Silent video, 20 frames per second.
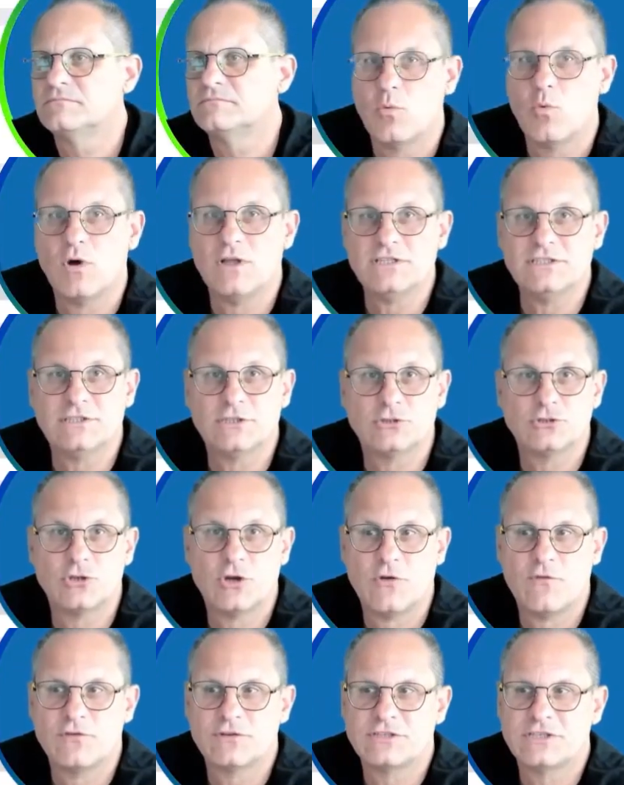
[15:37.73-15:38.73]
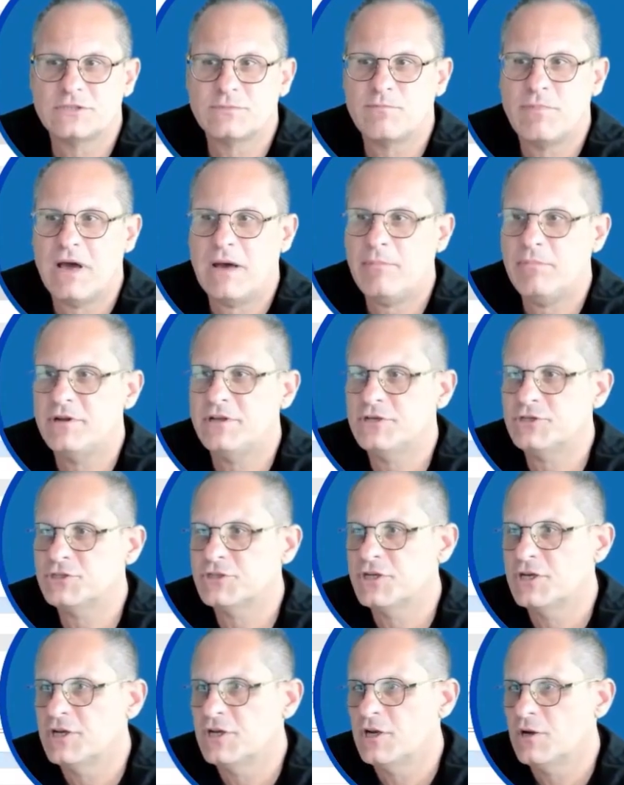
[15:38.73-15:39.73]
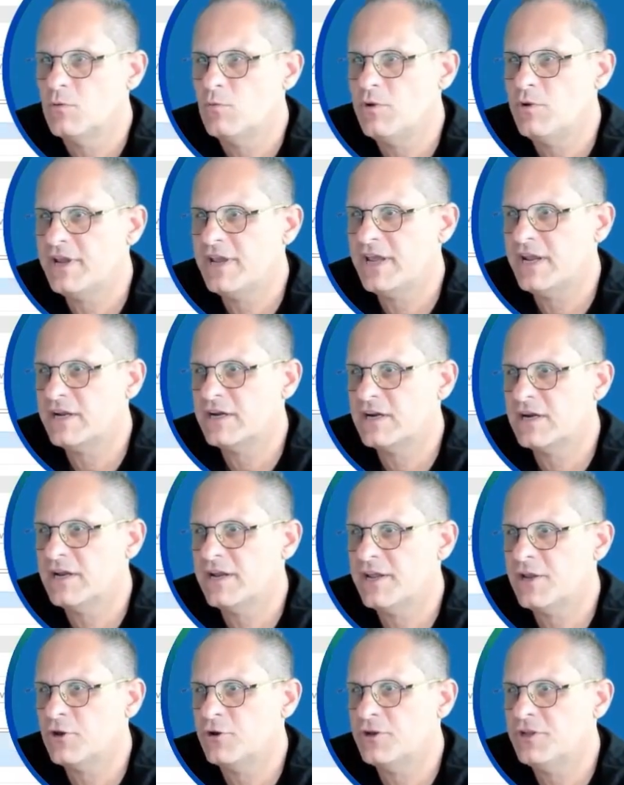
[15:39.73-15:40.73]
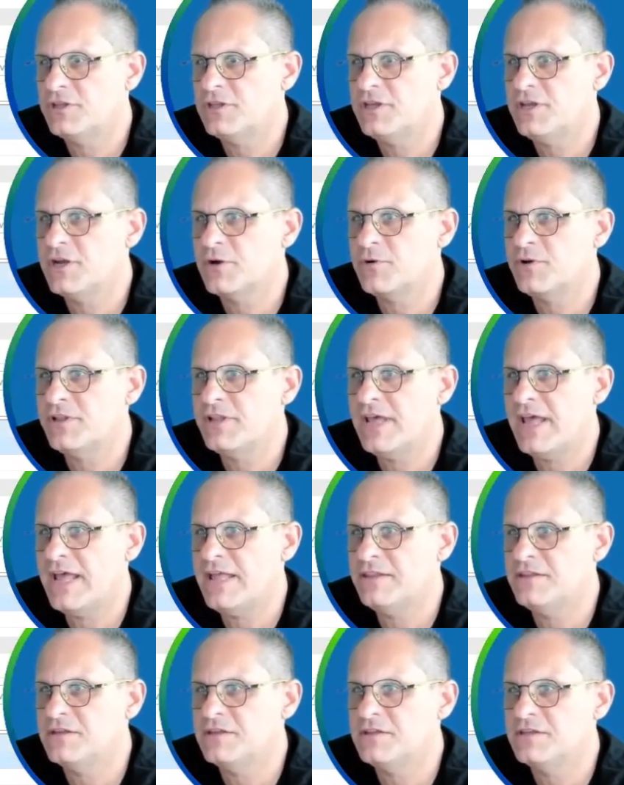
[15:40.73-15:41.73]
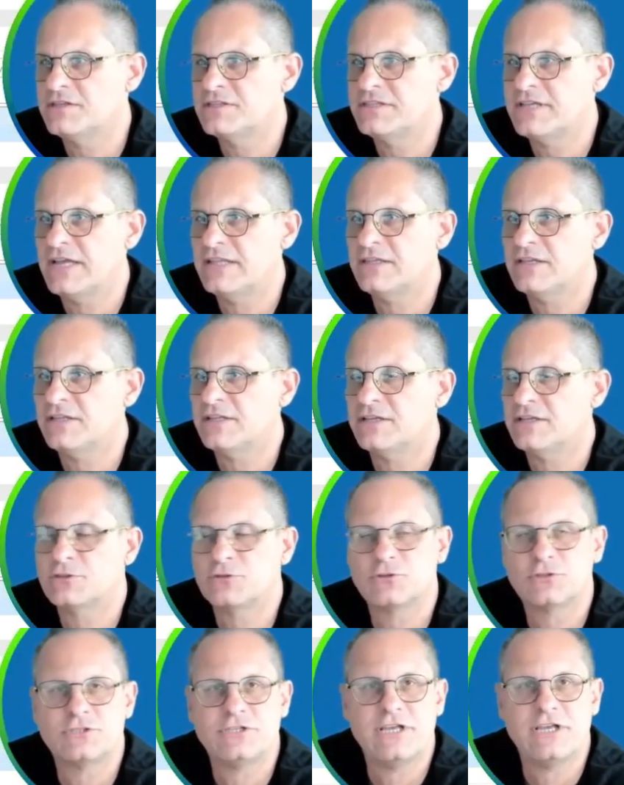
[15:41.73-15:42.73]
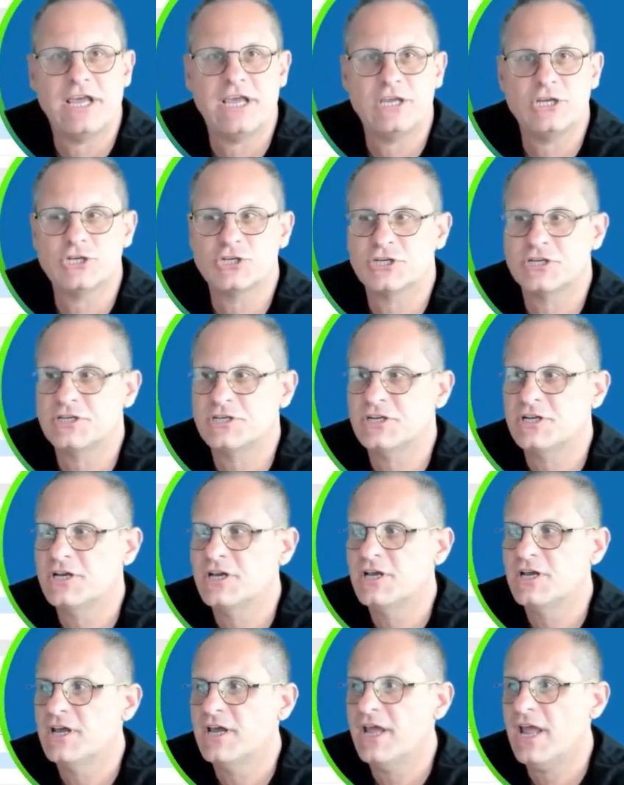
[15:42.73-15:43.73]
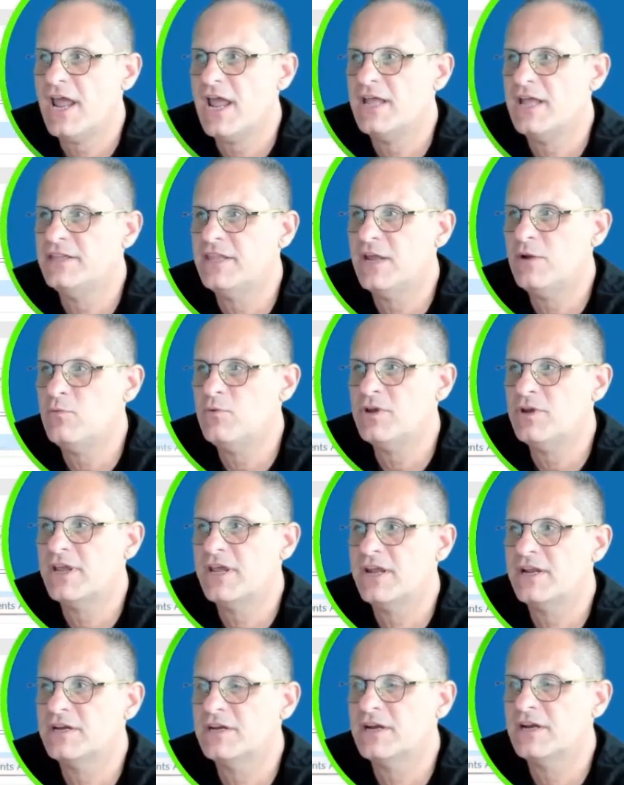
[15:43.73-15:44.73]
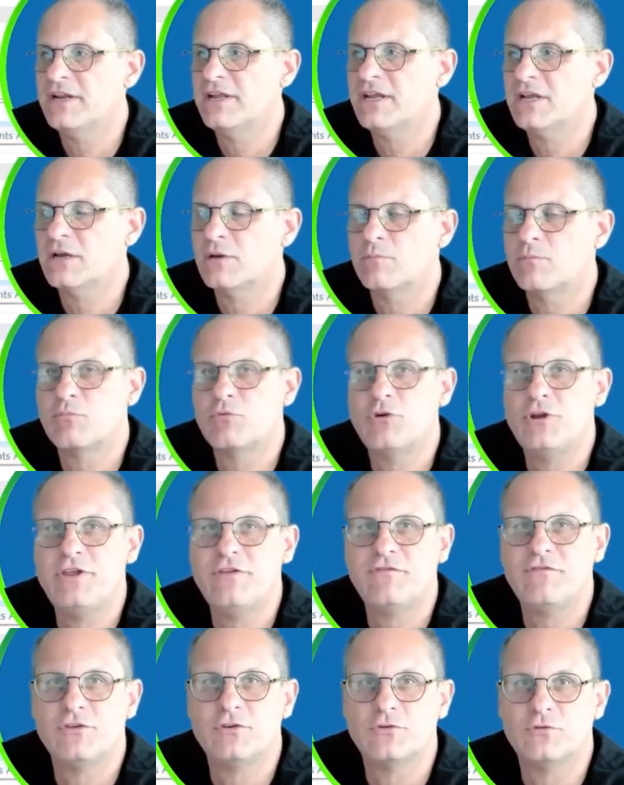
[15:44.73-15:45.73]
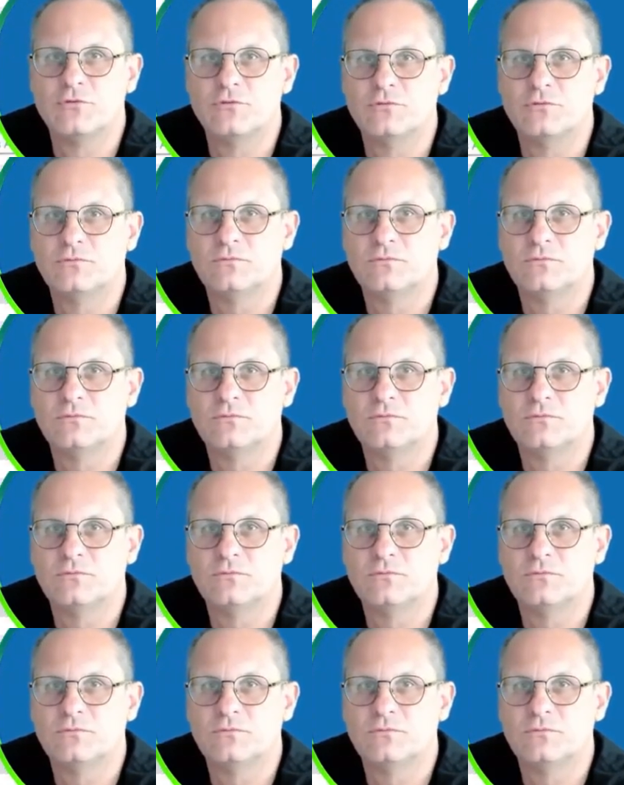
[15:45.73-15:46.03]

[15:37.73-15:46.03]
Once the service is published, we can click on it here in the Entity Set and Association, and then we can click Preview.